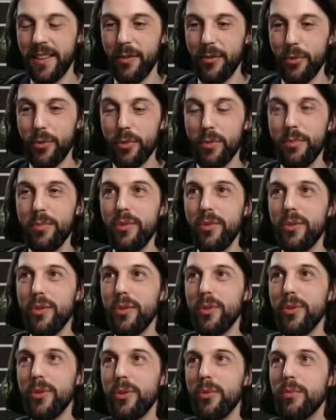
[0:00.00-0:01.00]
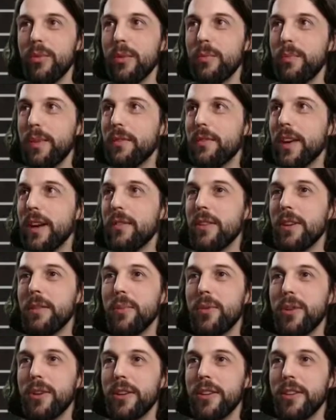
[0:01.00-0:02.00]
room, so you will be very
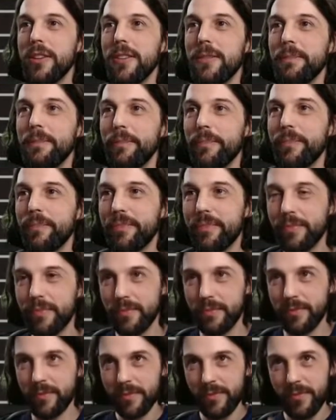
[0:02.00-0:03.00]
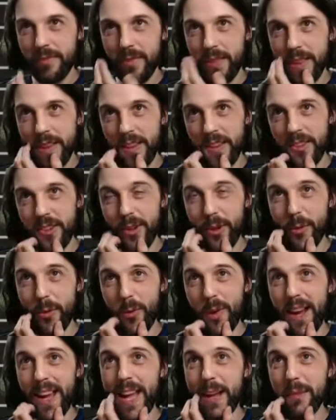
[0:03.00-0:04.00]
important. So,
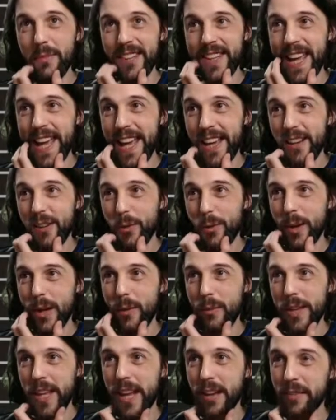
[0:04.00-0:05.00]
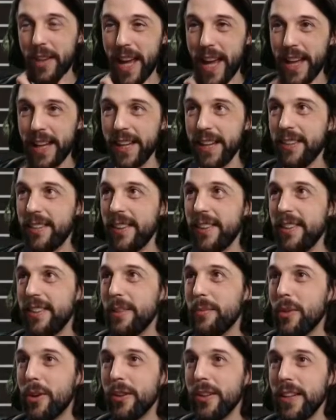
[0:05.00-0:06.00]
why MC Hacker? Well, we have a hacking
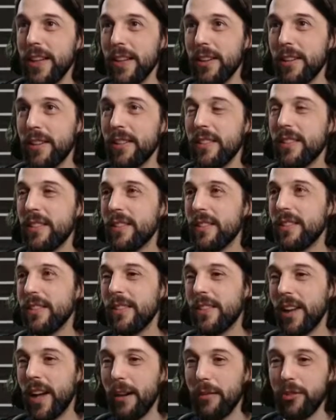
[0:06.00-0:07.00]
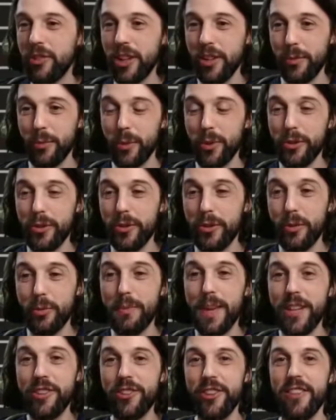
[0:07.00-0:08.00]
system on here. I would just wanted to
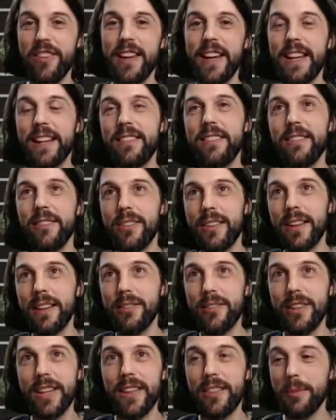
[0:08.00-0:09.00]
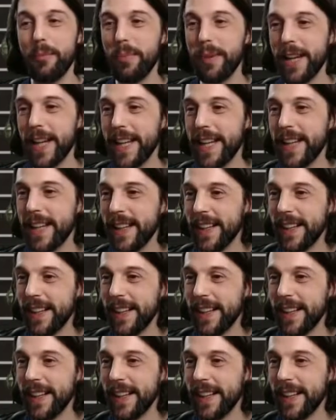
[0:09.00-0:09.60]
mention that, so that you get the pun.